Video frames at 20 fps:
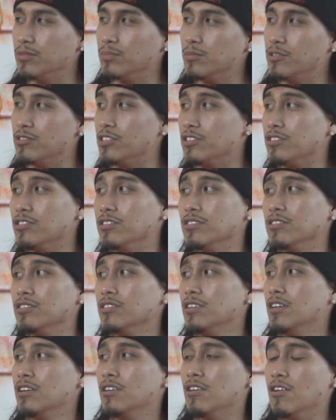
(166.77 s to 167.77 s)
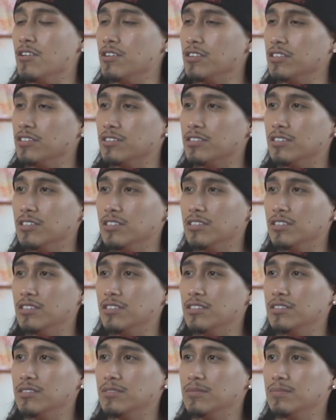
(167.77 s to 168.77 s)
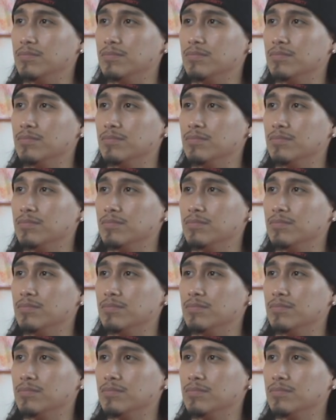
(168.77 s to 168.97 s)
musicians, artists. Uh,